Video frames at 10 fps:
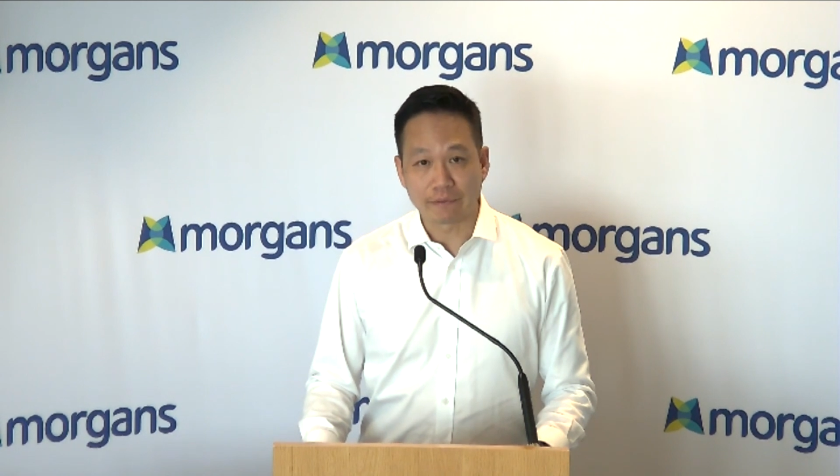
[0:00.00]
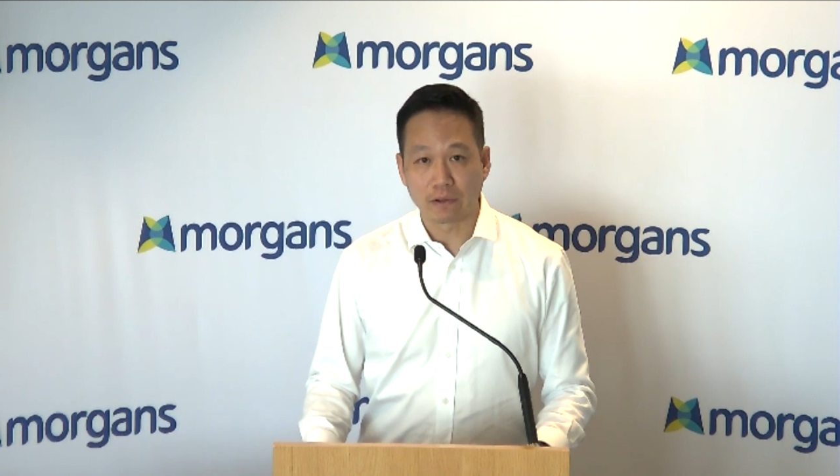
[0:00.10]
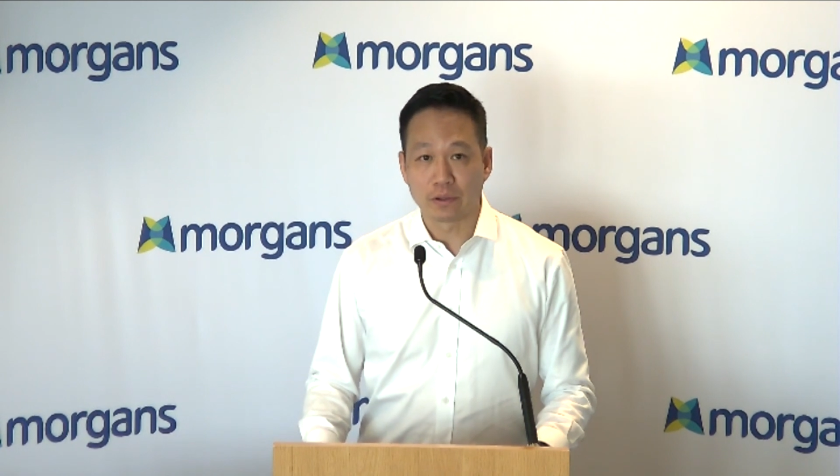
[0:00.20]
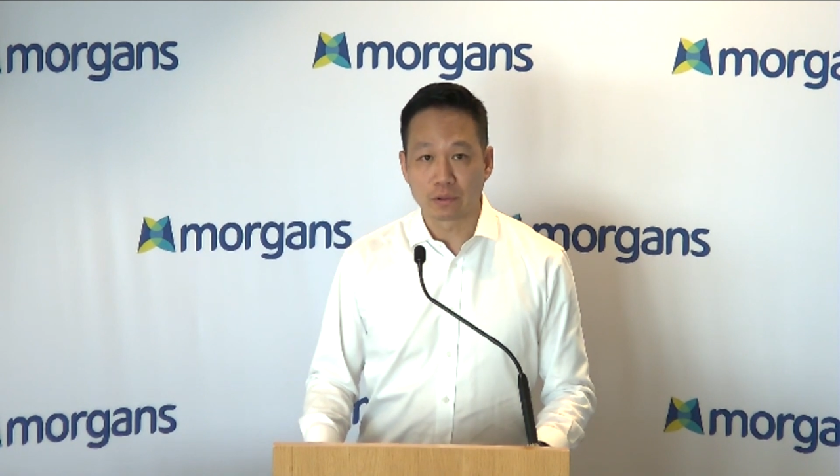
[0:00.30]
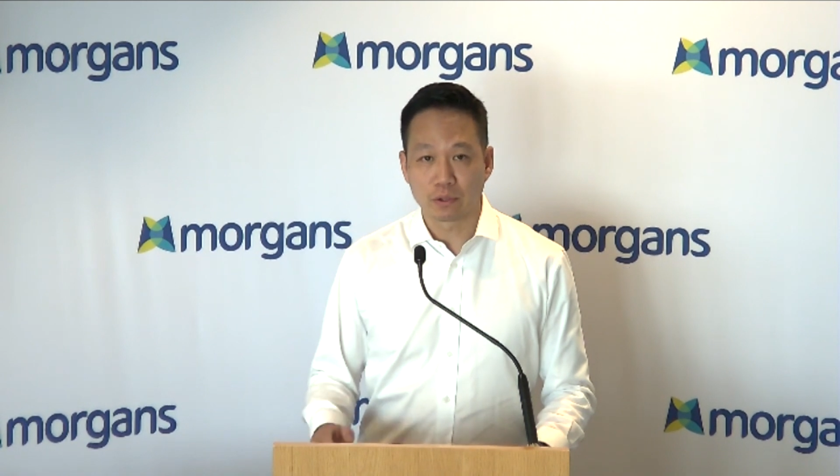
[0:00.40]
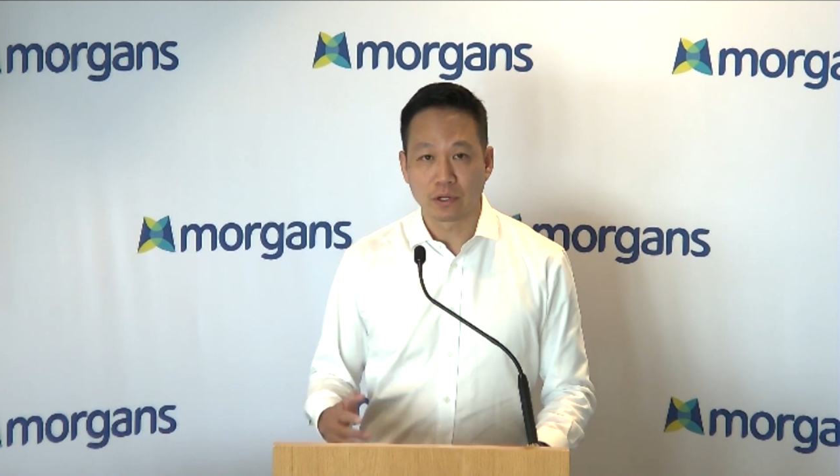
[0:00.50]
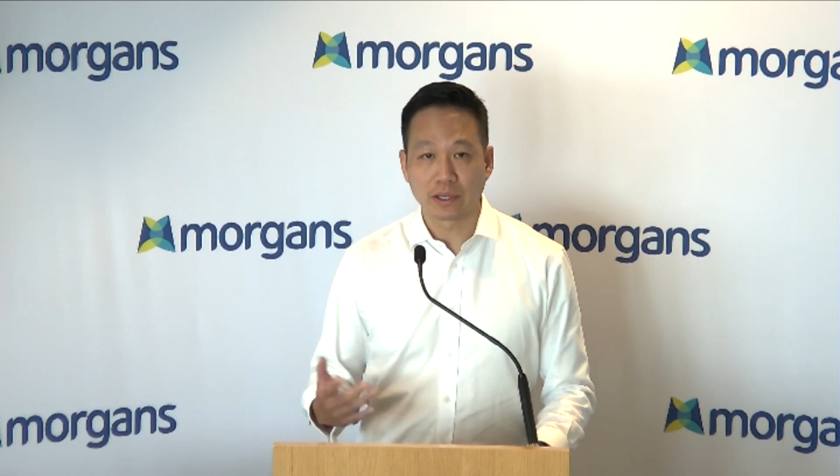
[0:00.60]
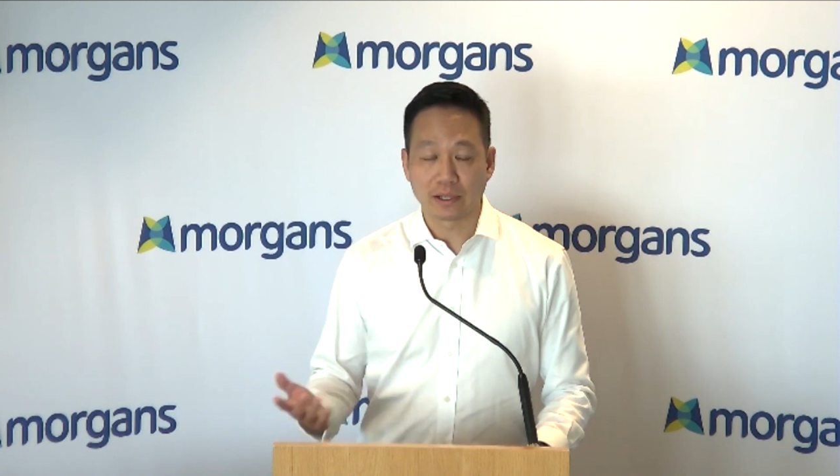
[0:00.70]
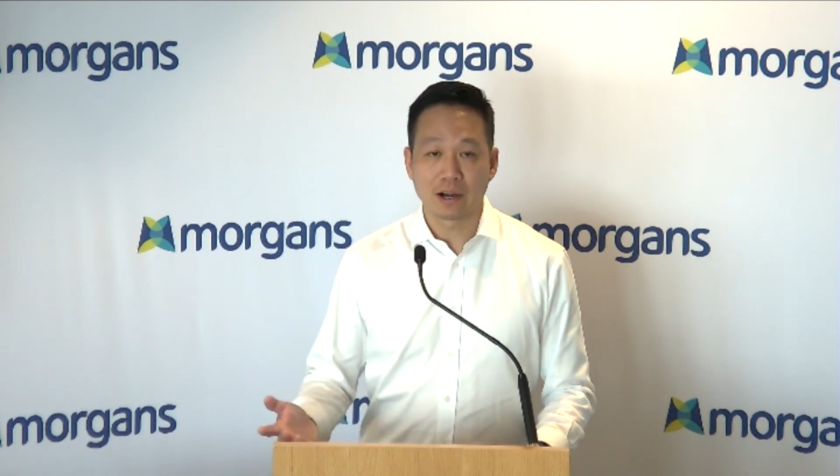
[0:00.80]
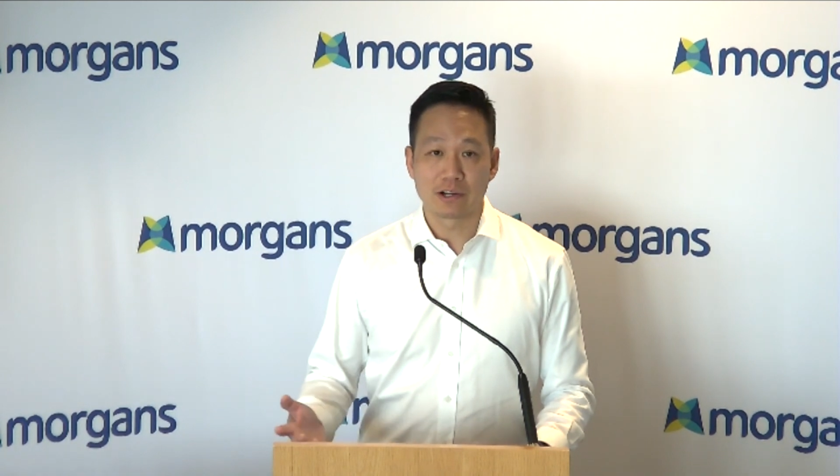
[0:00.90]
that flow through,
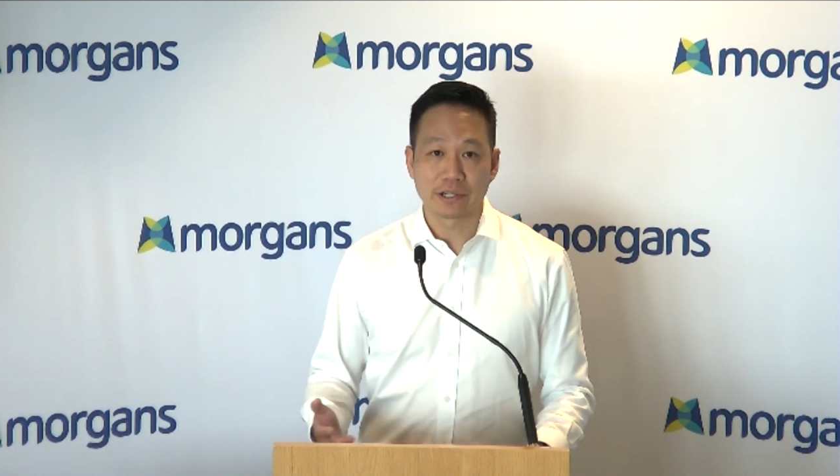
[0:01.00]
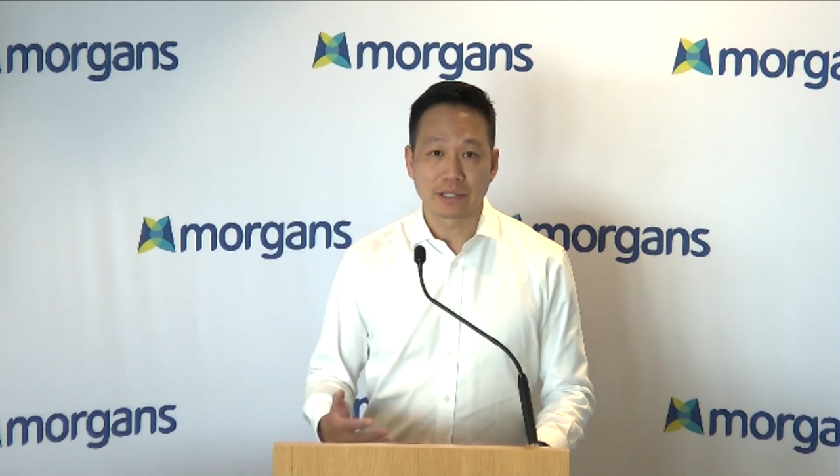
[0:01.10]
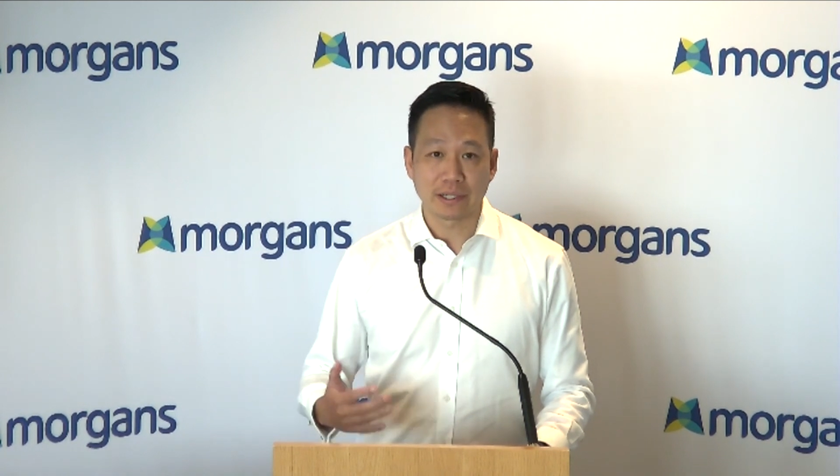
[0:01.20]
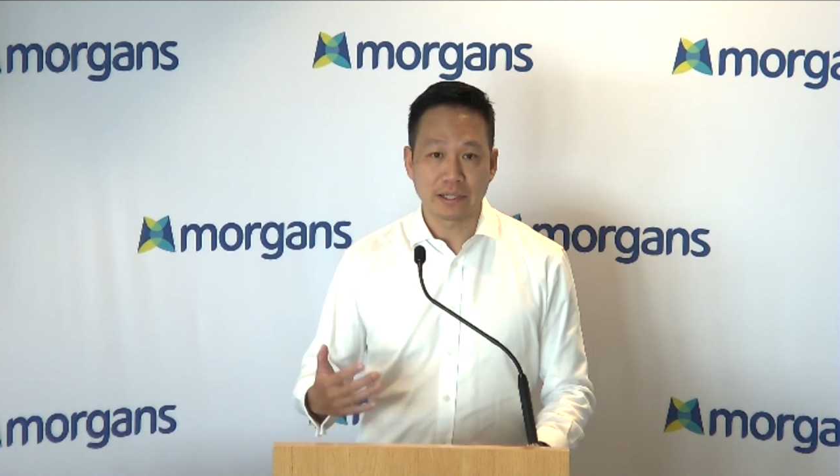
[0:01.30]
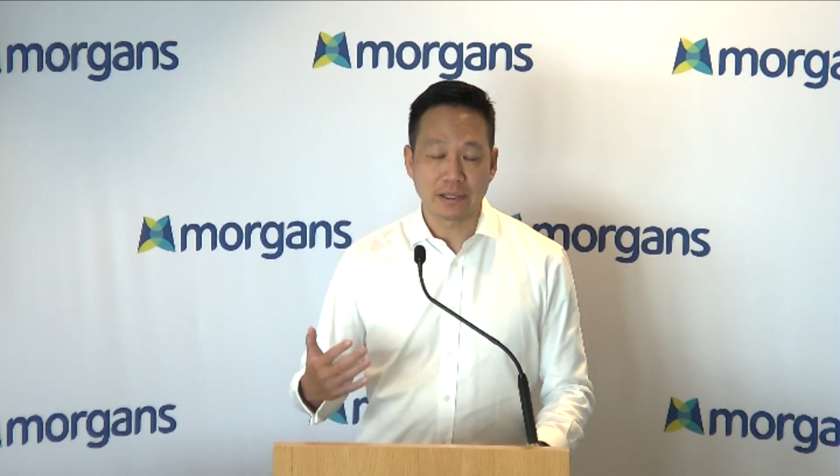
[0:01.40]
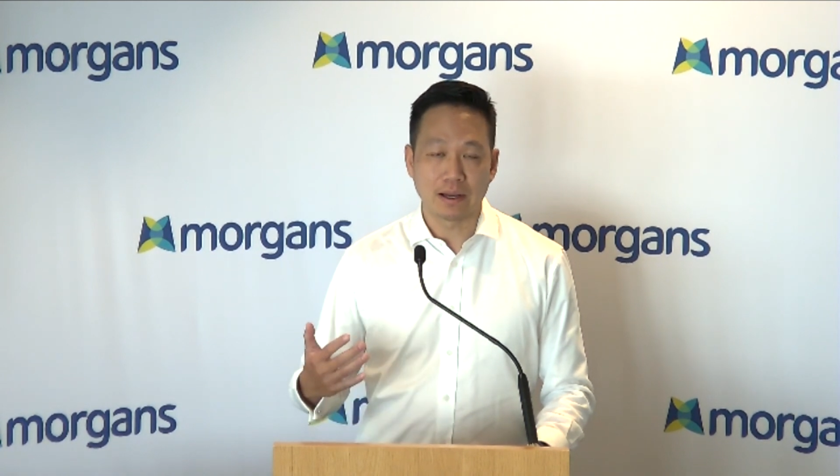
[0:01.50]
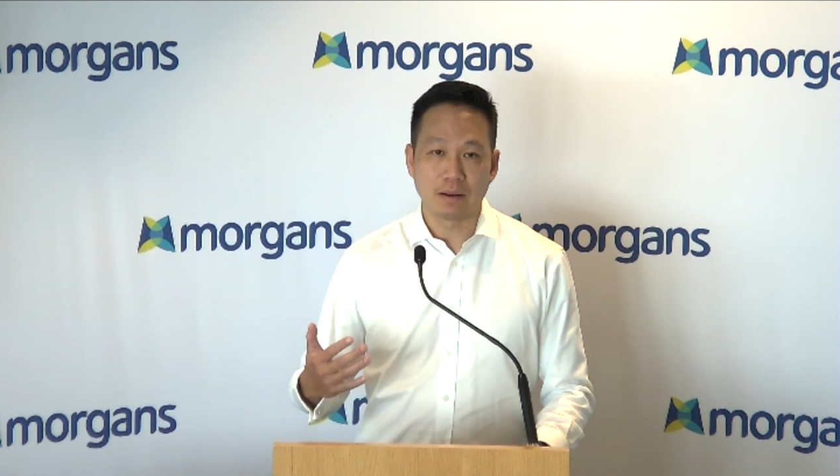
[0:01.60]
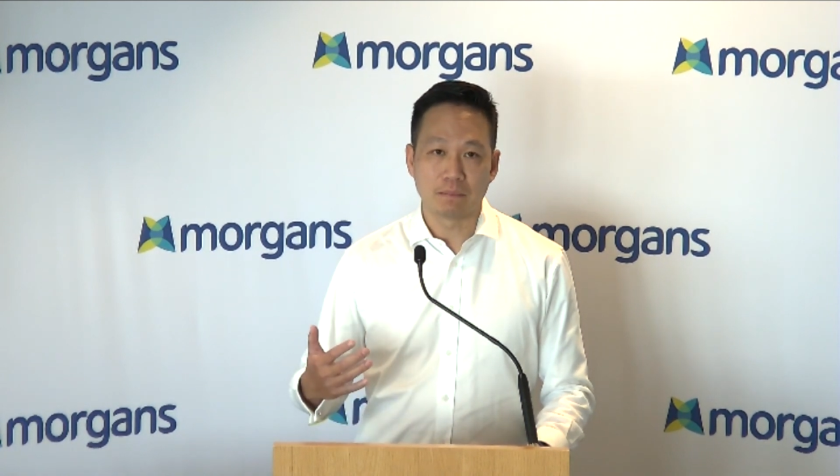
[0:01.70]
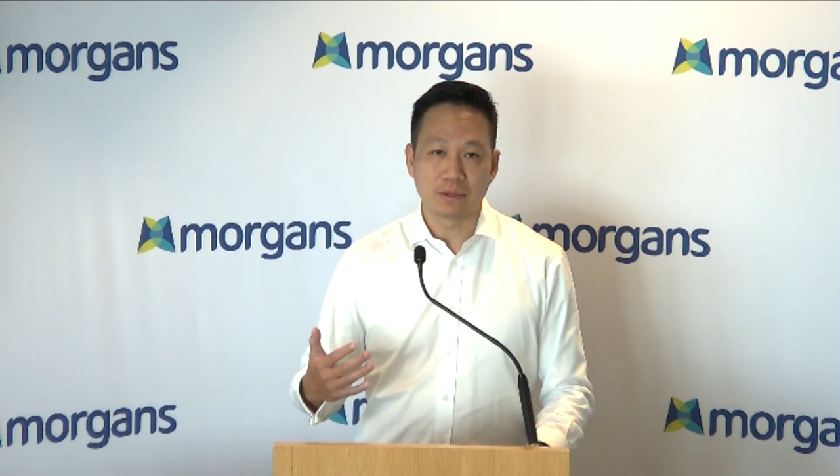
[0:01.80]
and encouragingly,